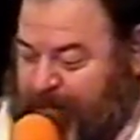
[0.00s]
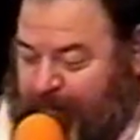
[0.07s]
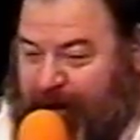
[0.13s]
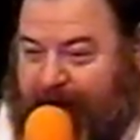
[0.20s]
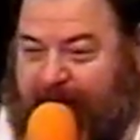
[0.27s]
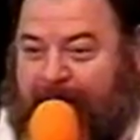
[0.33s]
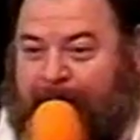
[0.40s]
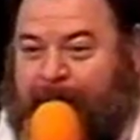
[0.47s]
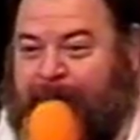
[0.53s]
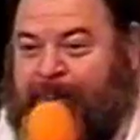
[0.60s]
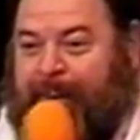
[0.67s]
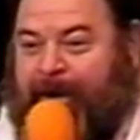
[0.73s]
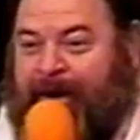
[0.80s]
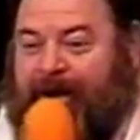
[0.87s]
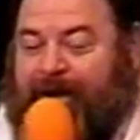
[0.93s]
Ready?
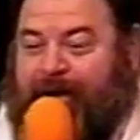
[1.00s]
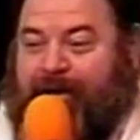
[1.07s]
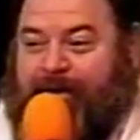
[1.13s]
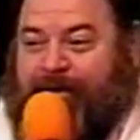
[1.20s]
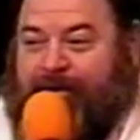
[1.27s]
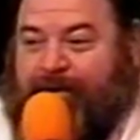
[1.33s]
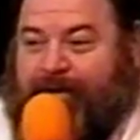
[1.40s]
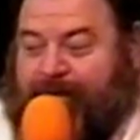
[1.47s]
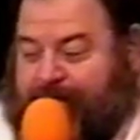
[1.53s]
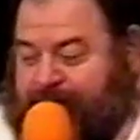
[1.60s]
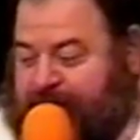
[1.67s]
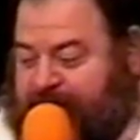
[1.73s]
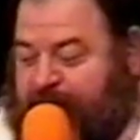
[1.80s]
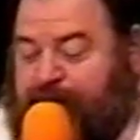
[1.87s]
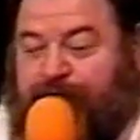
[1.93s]

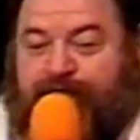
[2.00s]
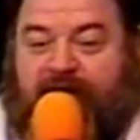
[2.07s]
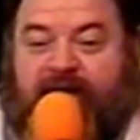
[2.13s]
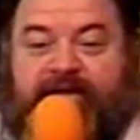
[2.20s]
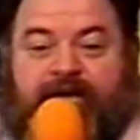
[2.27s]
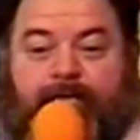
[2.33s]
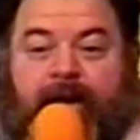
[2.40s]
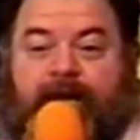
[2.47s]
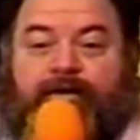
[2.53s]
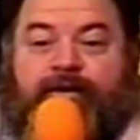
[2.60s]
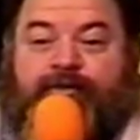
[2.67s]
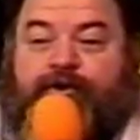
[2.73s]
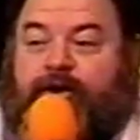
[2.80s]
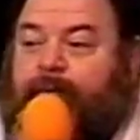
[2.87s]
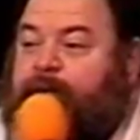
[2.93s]
There's nothing fancy about
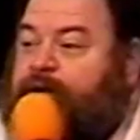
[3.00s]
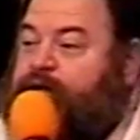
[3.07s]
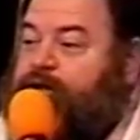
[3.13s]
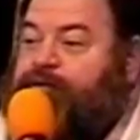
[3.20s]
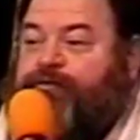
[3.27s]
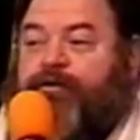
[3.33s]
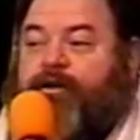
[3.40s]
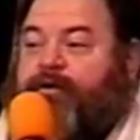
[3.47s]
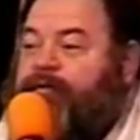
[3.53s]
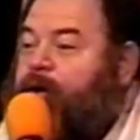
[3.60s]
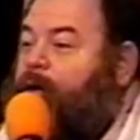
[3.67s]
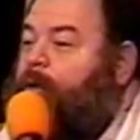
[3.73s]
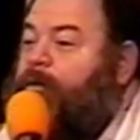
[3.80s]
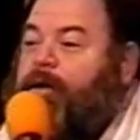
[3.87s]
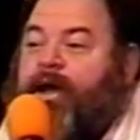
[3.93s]
this sermon. It's just full of a
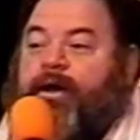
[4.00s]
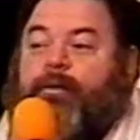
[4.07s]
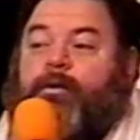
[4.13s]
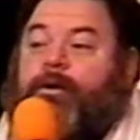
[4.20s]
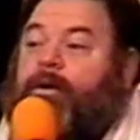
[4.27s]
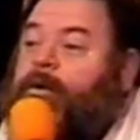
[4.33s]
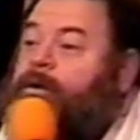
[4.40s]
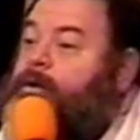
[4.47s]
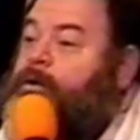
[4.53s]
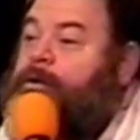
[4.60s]
whole lot of word.